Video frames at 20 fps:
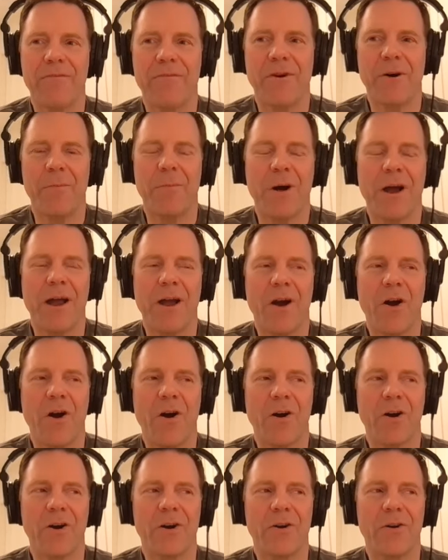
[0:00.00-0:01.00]
felt my
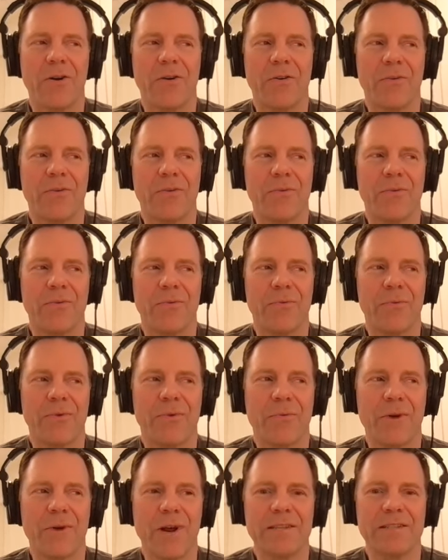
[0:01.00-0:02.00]
heart
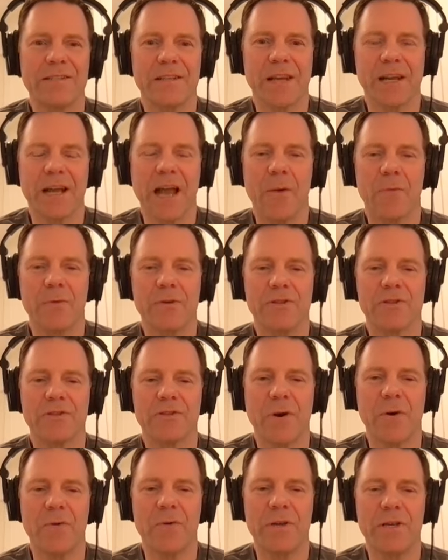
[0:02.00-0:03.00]
racing. Like I was
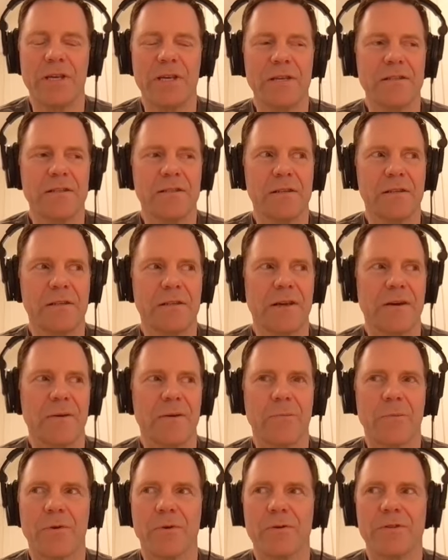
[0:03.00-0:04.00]
so easily
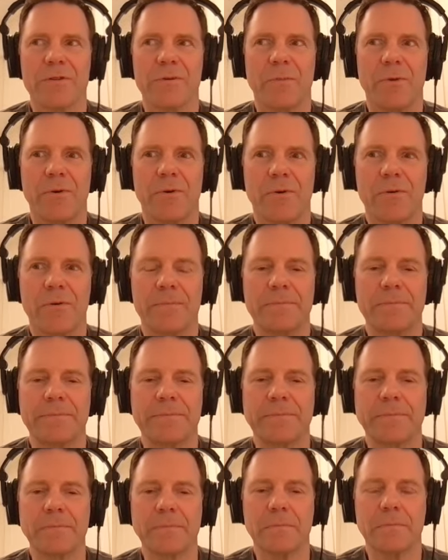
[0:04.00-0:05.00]
immersible
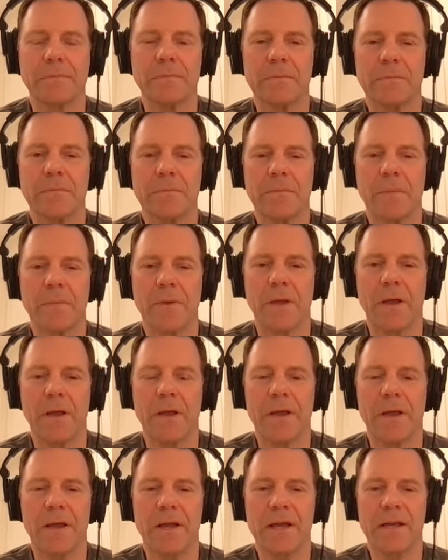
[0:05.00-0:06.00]

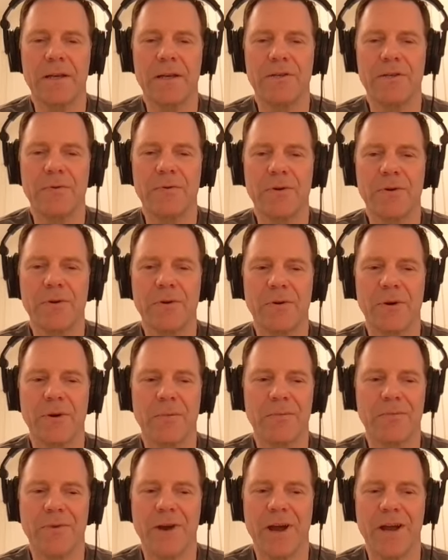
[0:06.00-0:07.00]
in Duke
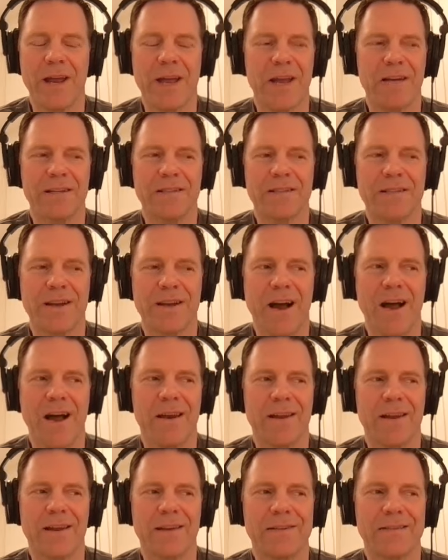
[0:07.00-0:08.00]
Nukem, right? And it's
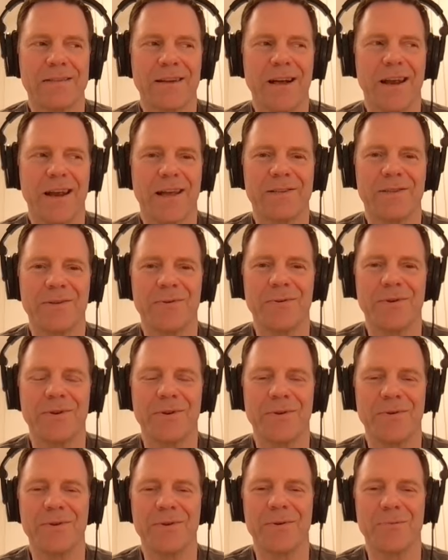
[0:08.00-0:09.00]
not, it's not like Duke
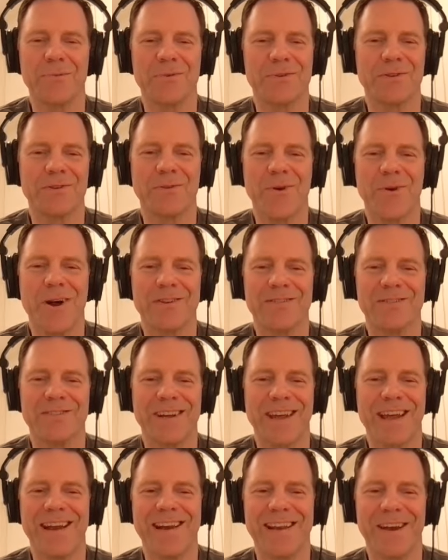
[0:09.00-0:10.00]
Nukem was
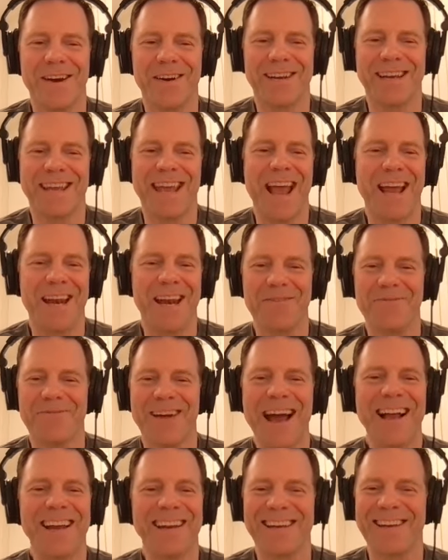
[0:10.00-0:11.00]
crossing any uncanny
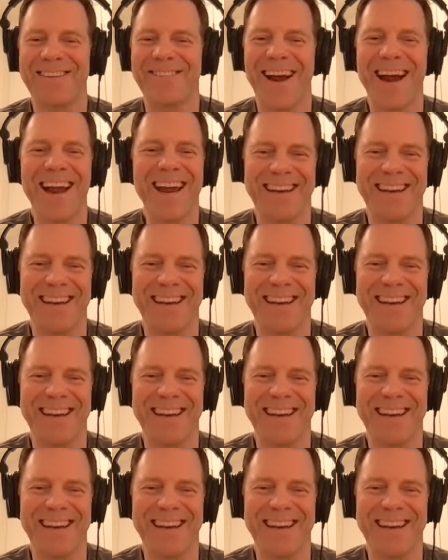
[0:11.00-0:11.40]
valley, right?